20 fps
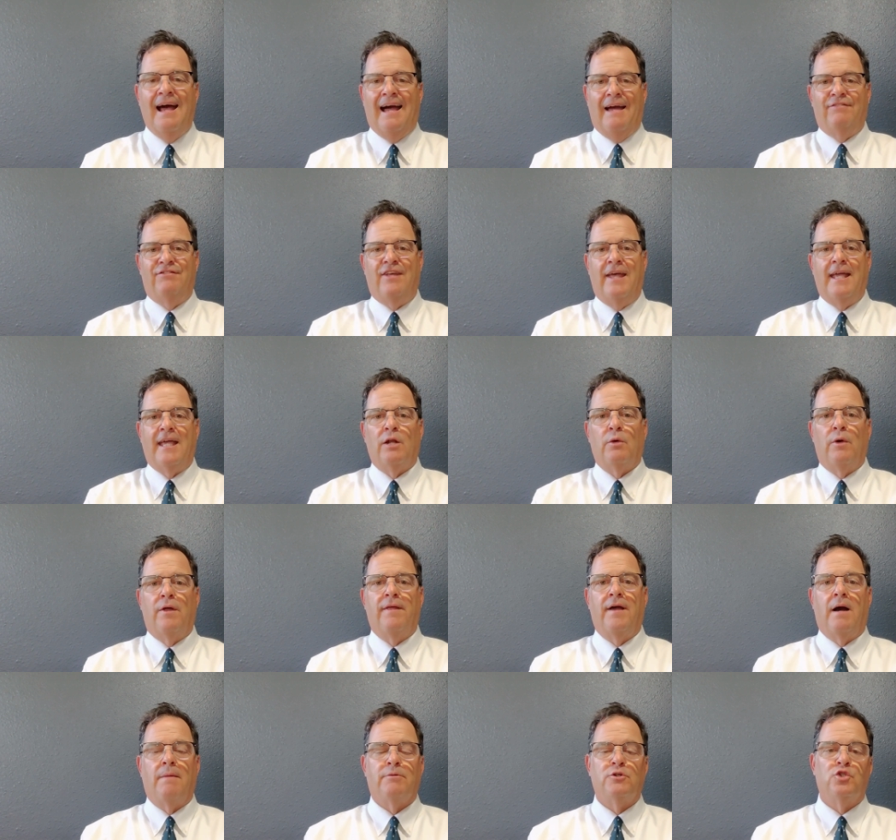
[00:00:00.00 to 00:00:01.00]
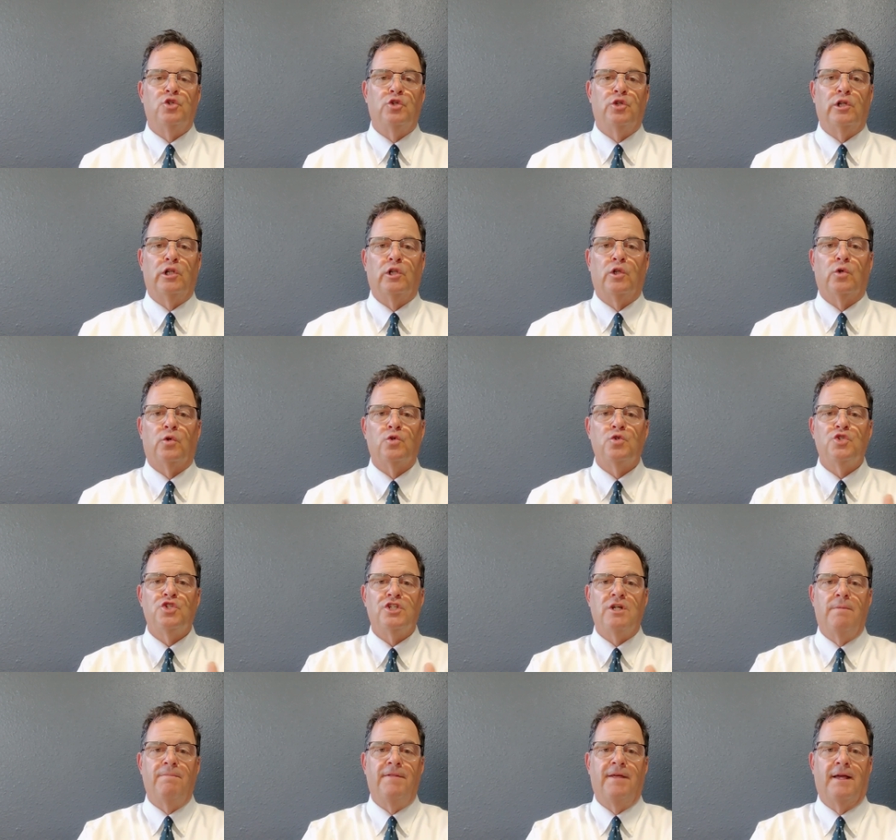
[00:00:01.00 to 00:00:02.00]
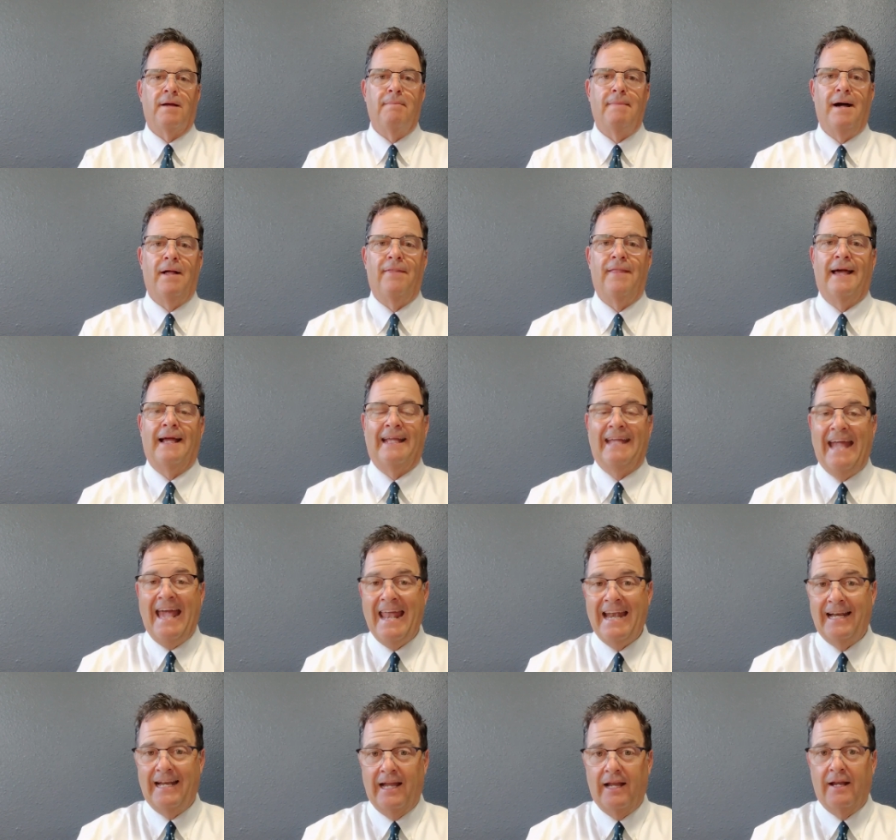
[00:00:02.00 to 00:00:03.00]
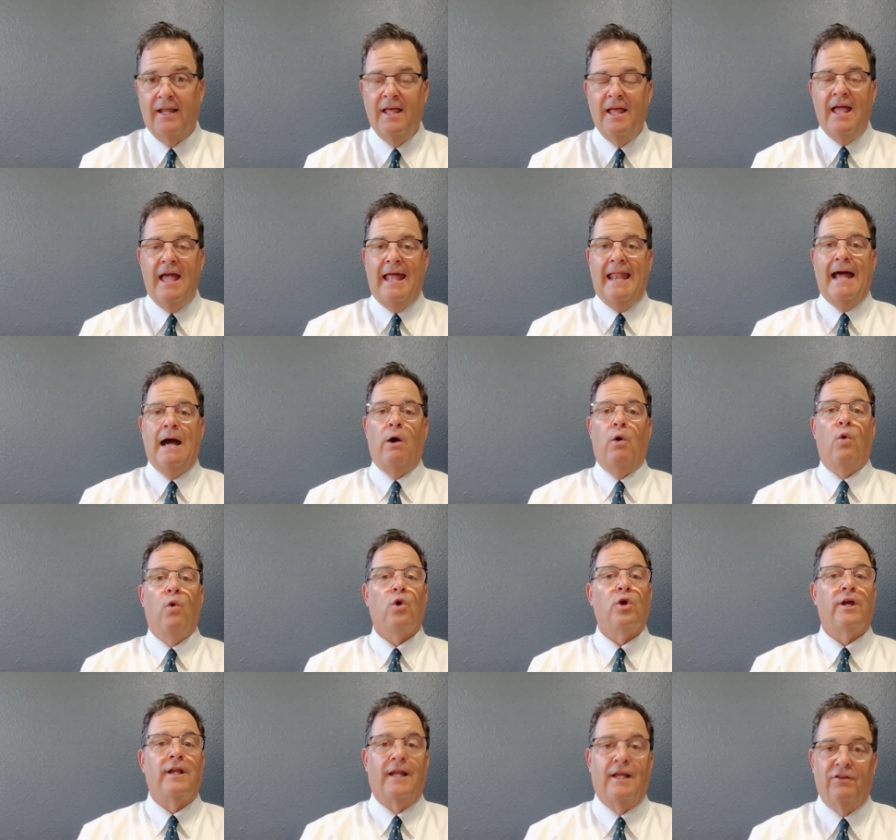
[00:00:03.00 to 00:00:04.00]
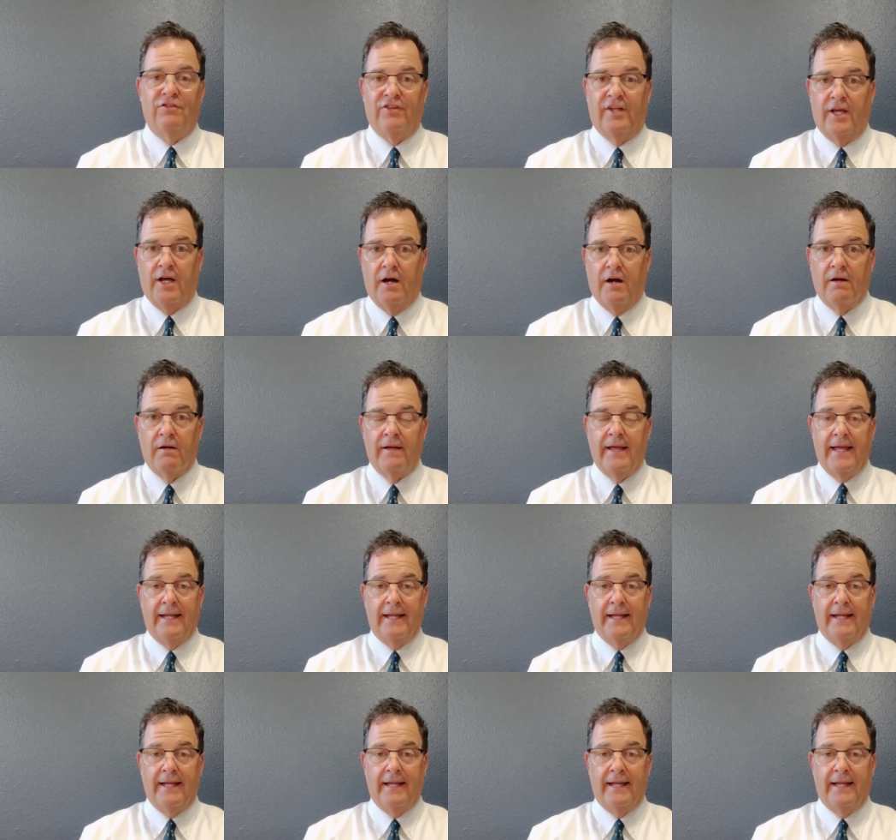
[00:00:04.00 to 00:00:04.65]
I've taken away the opportunity to learn something about that candidate and how organized they are.